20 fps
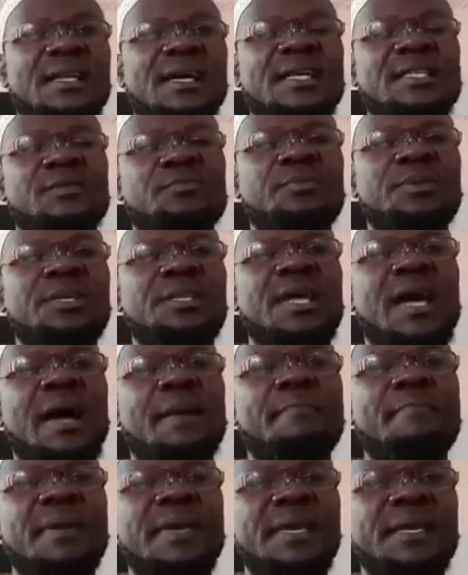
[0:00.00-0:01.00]
has been
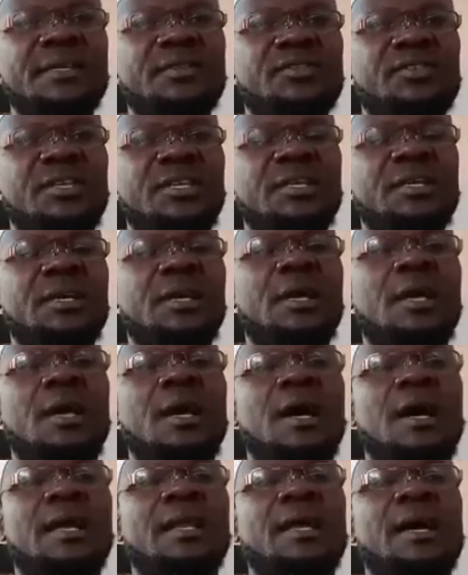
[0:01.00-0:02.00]
amazing
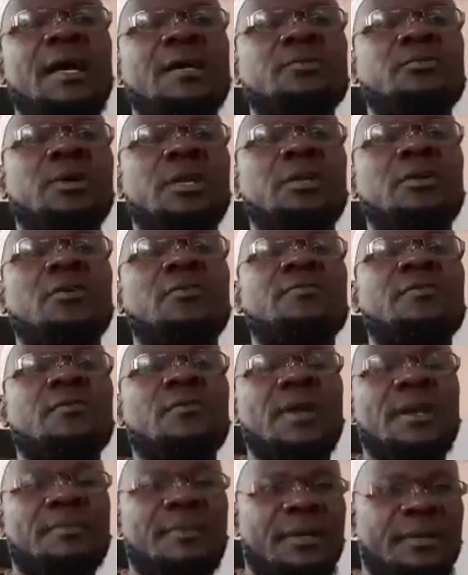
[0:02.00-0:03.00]
and actually
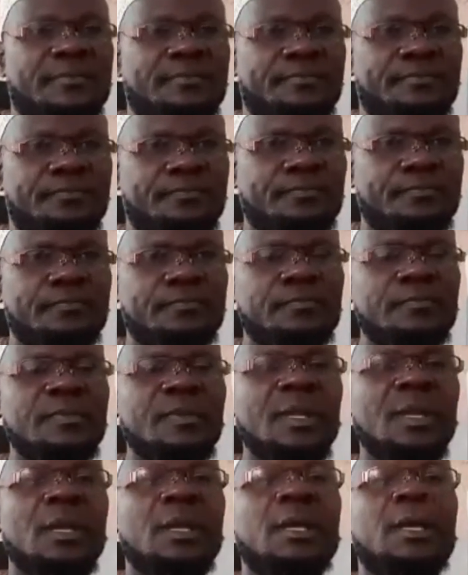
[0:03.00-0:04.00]
overwhelming.
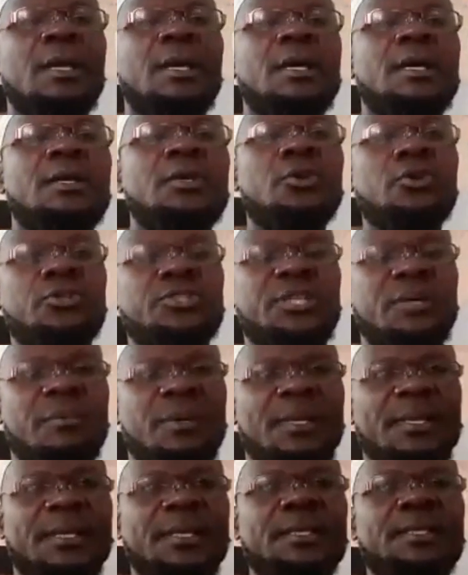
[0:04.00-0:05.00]

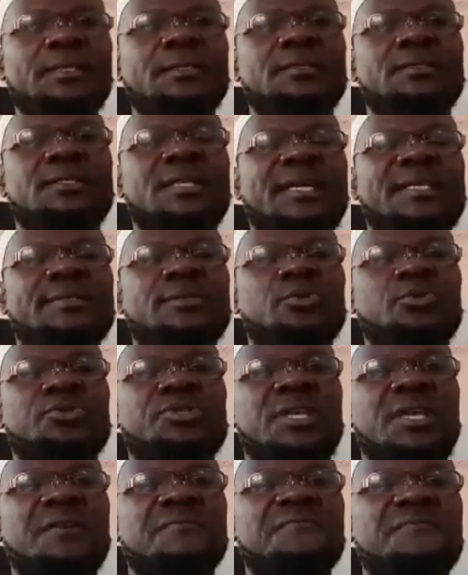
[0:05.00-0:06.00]
Notably, just to
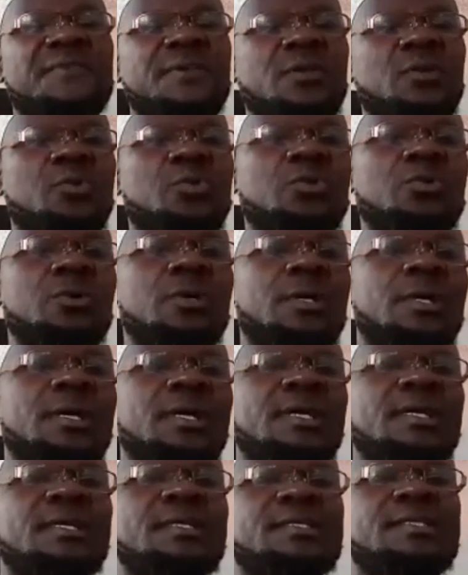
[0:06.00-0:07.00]
say a few,
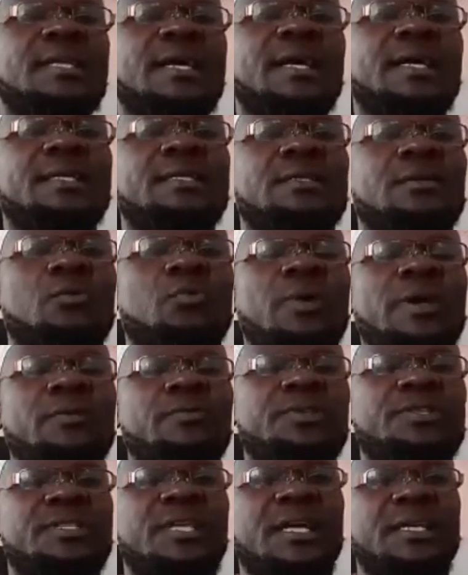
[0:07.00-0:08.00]
is that when
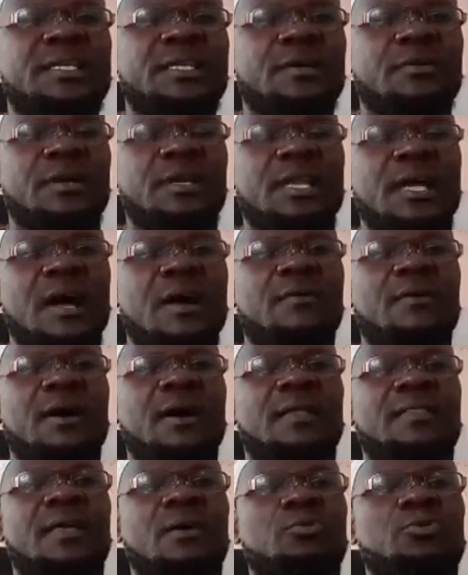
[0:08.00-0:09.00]
we started our
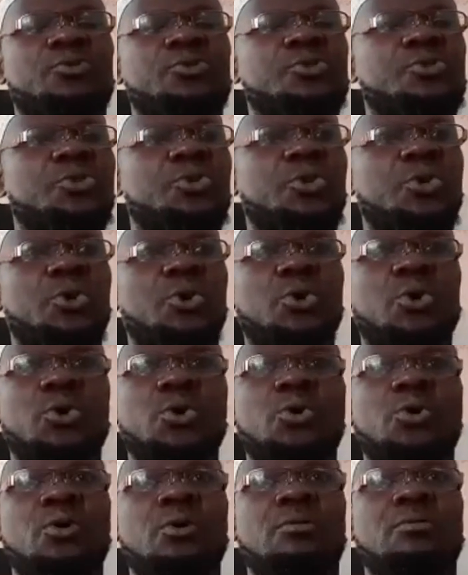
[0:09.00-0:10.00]
dawa, there was
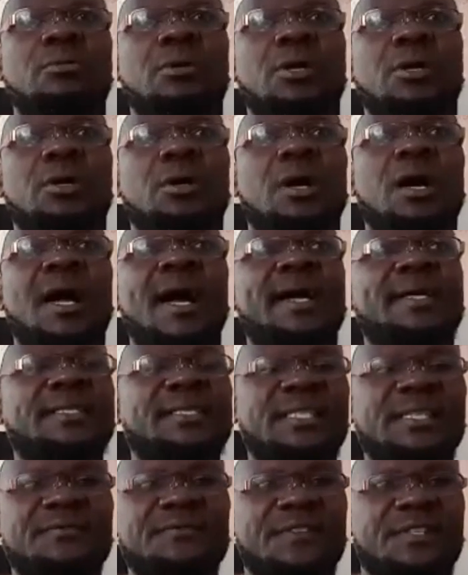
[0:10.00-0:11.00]
no
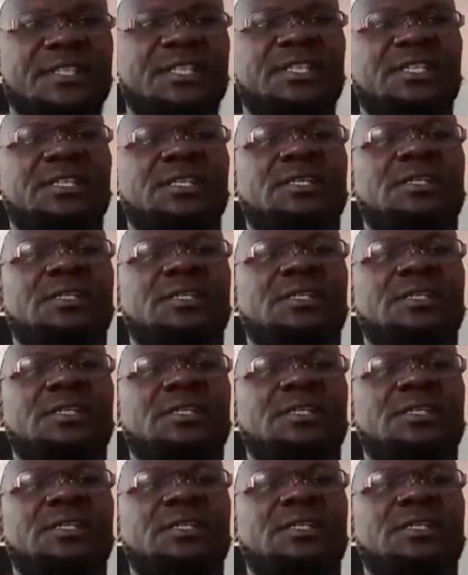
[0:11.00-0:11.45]
activity